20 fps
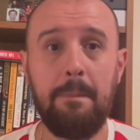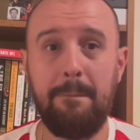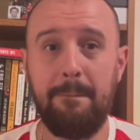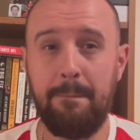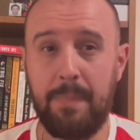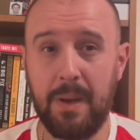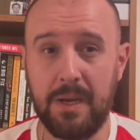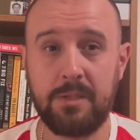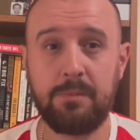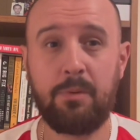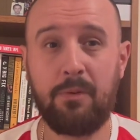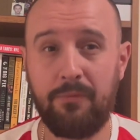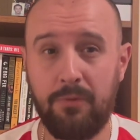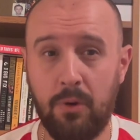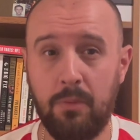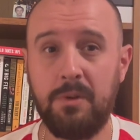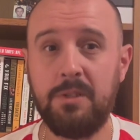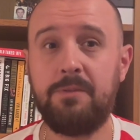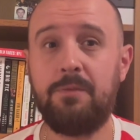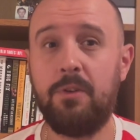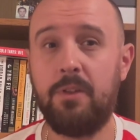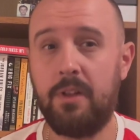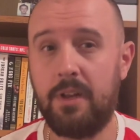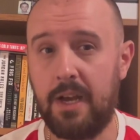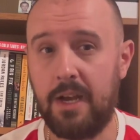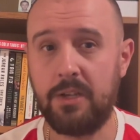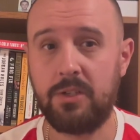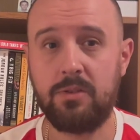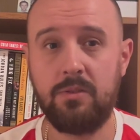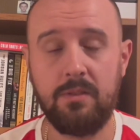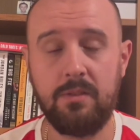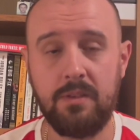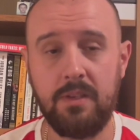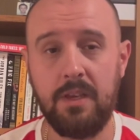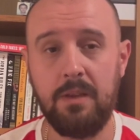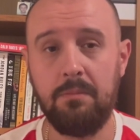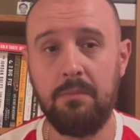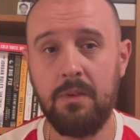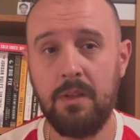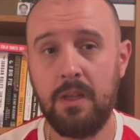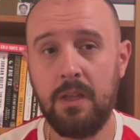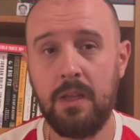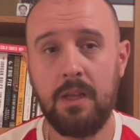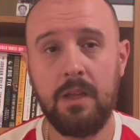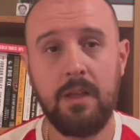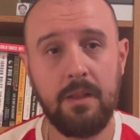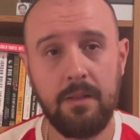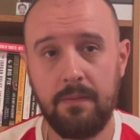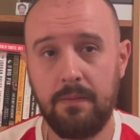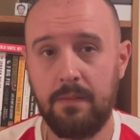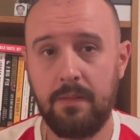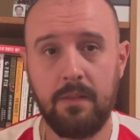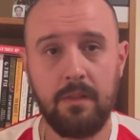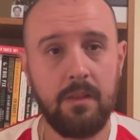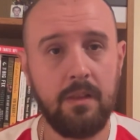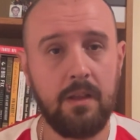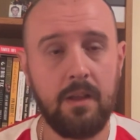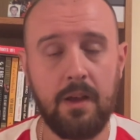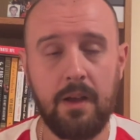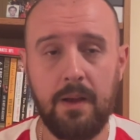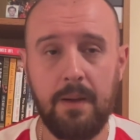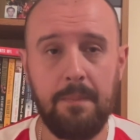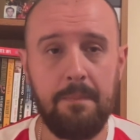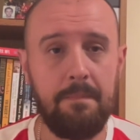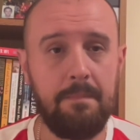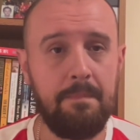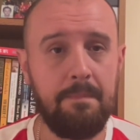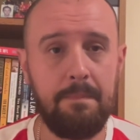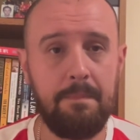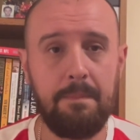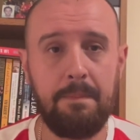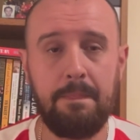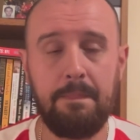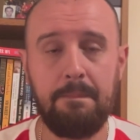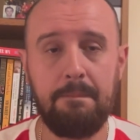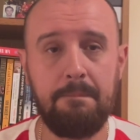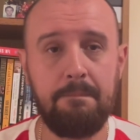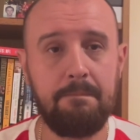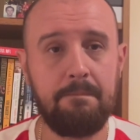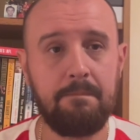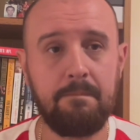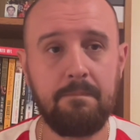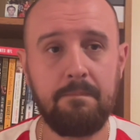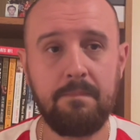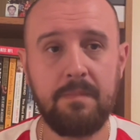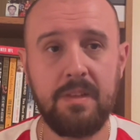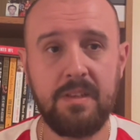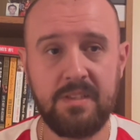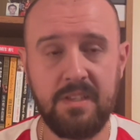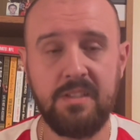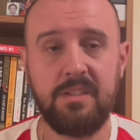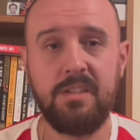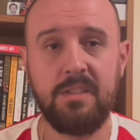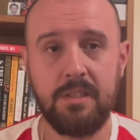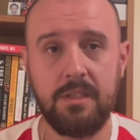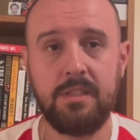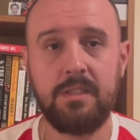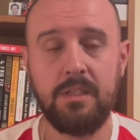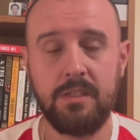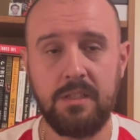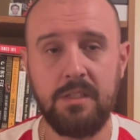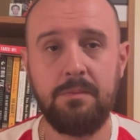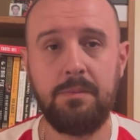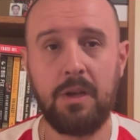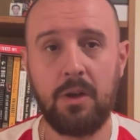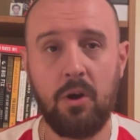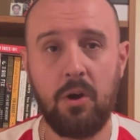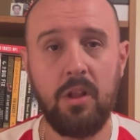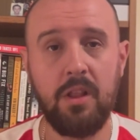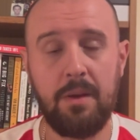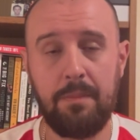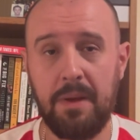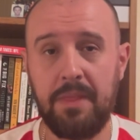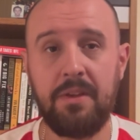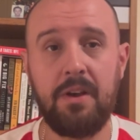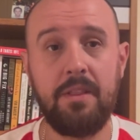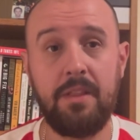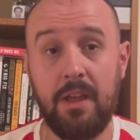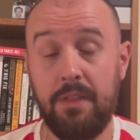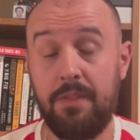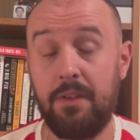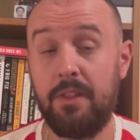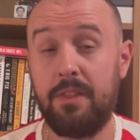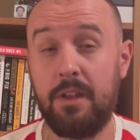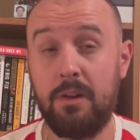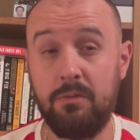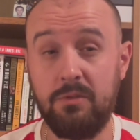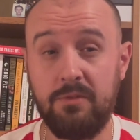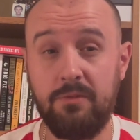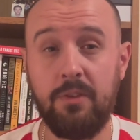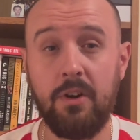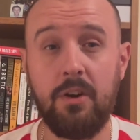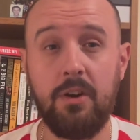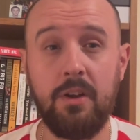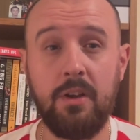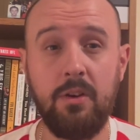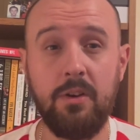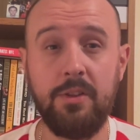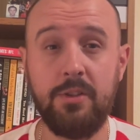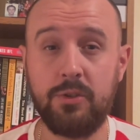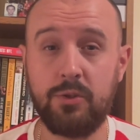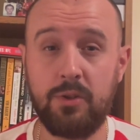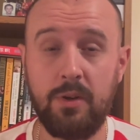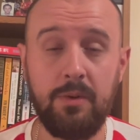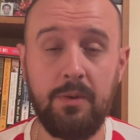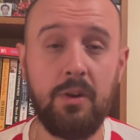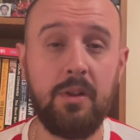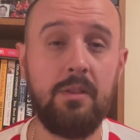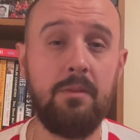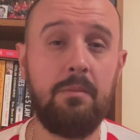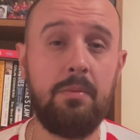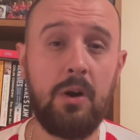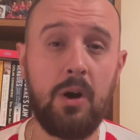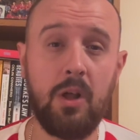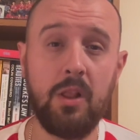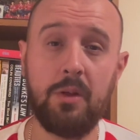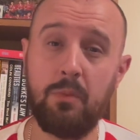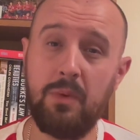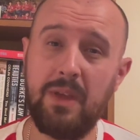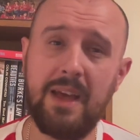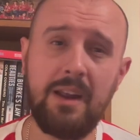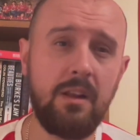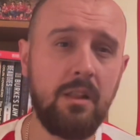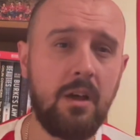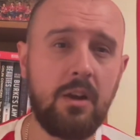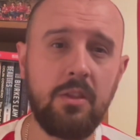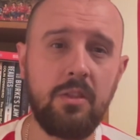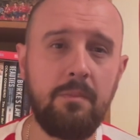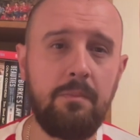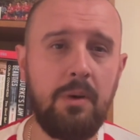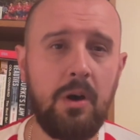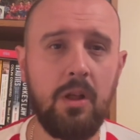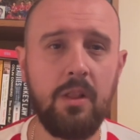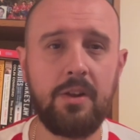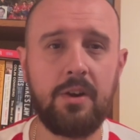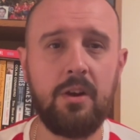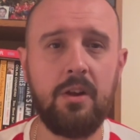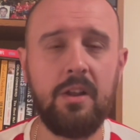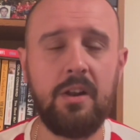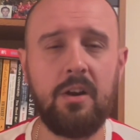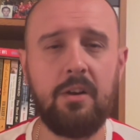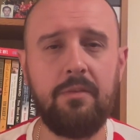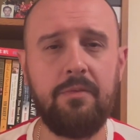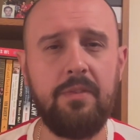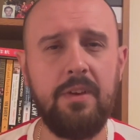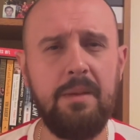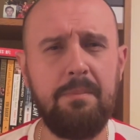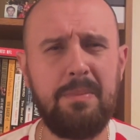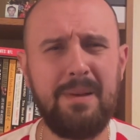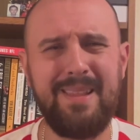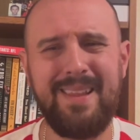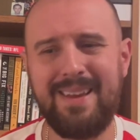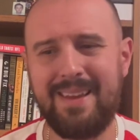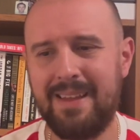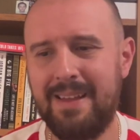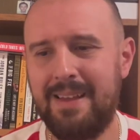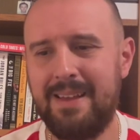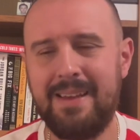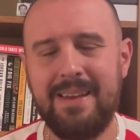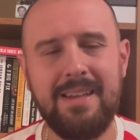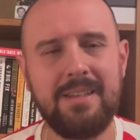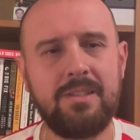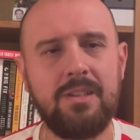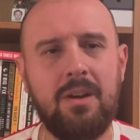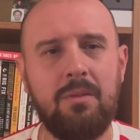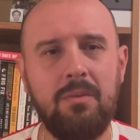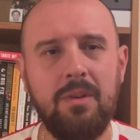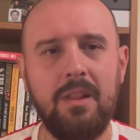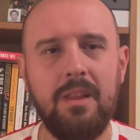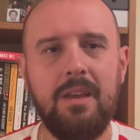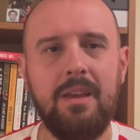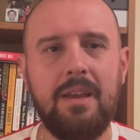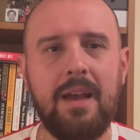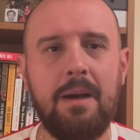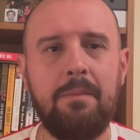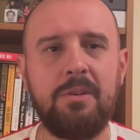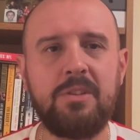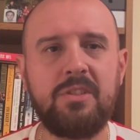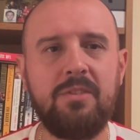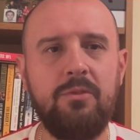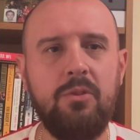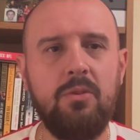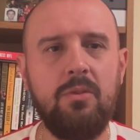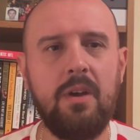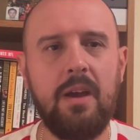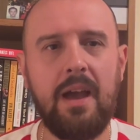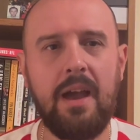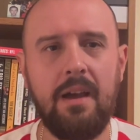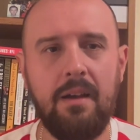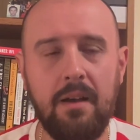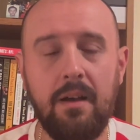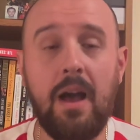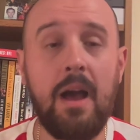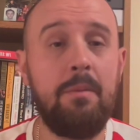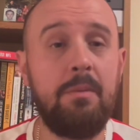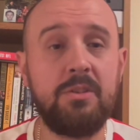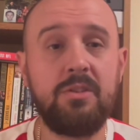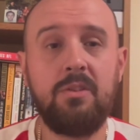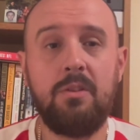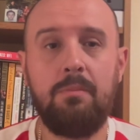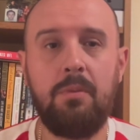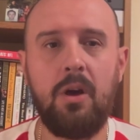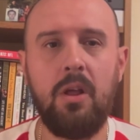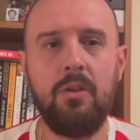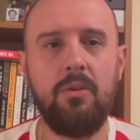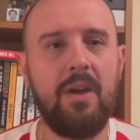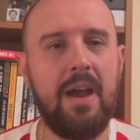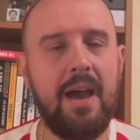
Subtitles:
best performance for the national team. Um, since he's been called up. I thought that he was very good distributing the ball, and we had a lot of the ball in our feet. But like, it's not really how much of the ball you